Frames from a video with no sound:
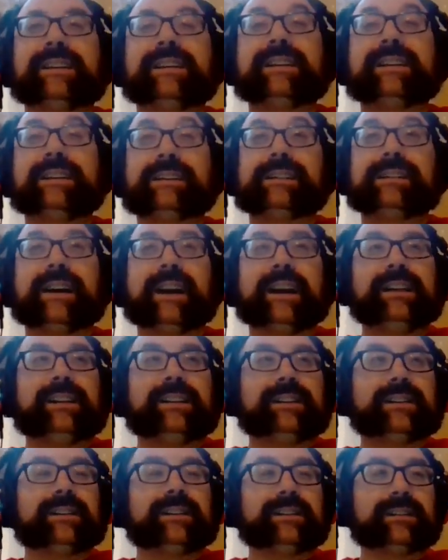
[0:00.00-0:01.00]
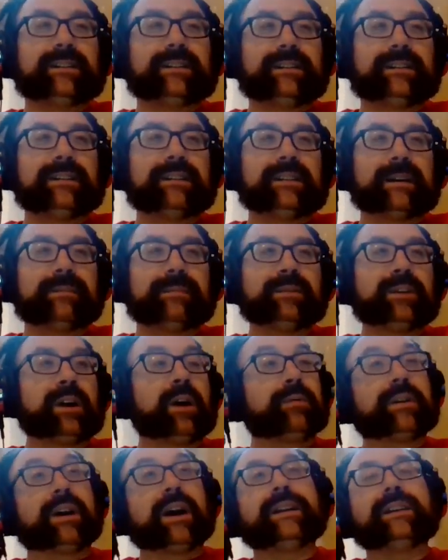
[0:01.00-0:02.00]
in 8 years.
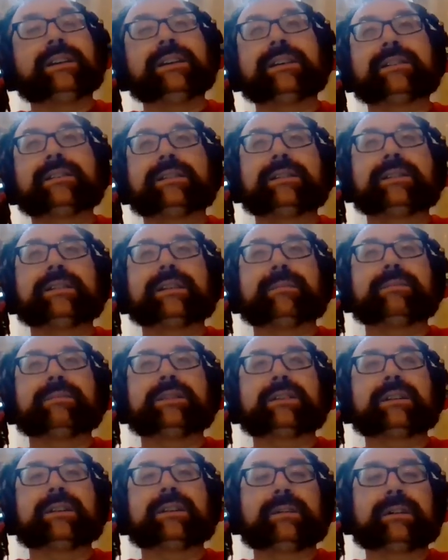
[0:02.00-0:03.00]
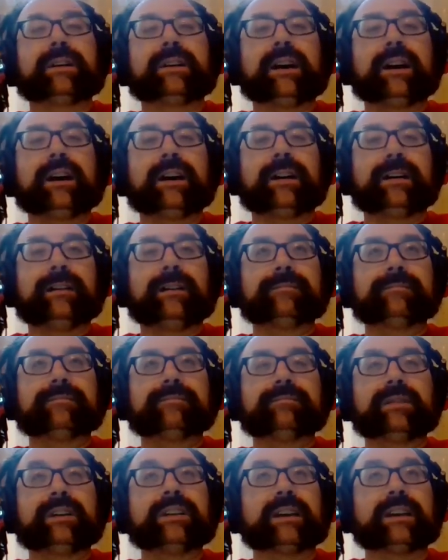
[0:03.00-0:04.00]
9 years. This episode,
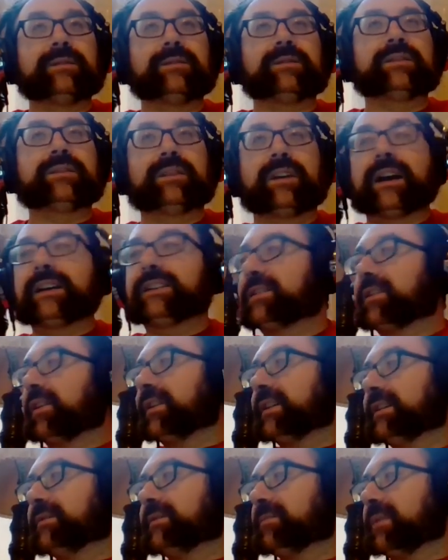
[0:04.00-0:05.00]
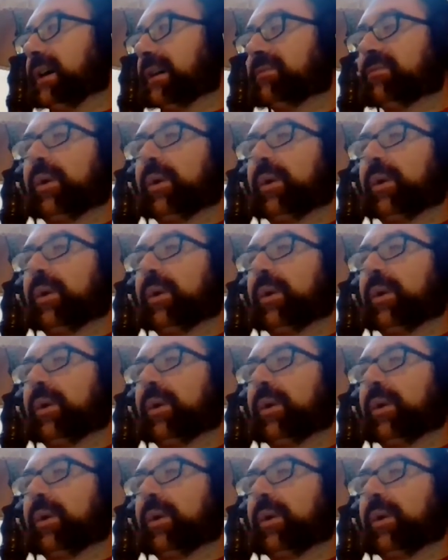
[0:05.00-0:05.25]
because I